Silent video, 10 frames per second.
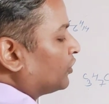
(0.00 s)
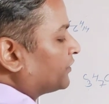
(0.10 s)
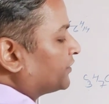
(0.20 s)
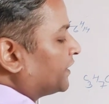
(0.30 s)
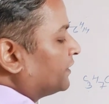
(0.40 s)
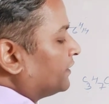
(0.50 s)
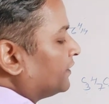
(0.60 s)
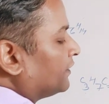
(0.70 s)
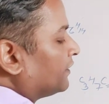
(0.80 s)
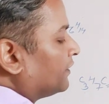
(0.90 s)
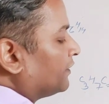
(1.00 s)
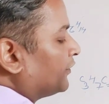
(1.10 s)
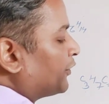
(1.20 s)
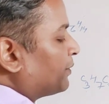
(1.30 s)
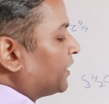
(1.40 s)
us a
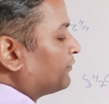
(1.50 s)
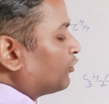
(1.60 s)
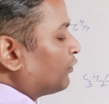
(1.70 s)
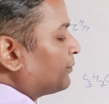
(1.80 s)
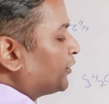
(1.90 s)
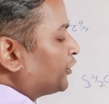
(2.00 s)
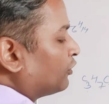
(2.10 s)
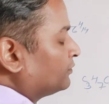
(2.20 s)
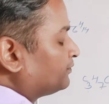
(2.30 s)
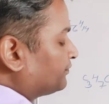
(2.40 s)
triplet for 1 proton,